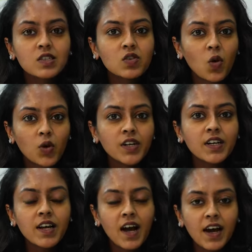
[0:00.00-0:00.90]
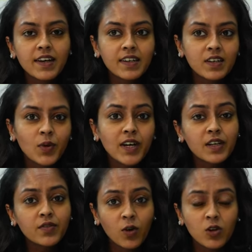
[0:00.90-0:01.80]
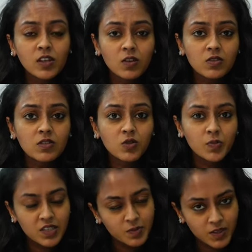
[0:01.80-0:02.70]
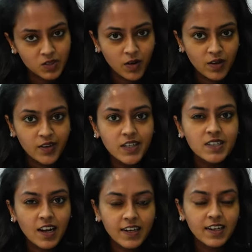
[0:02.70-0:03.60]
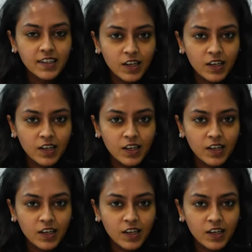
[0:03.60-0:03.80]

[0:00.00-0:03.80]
is quoted at 24,000 rupees per square feet, slightly